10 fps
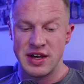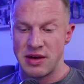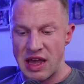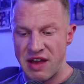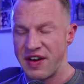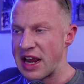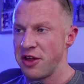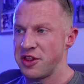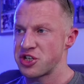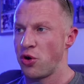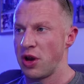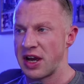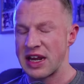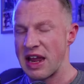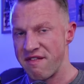if I get on this call, I'm going to
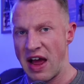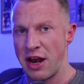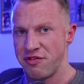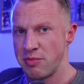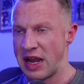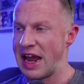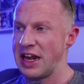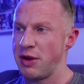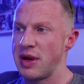get value from it anyway.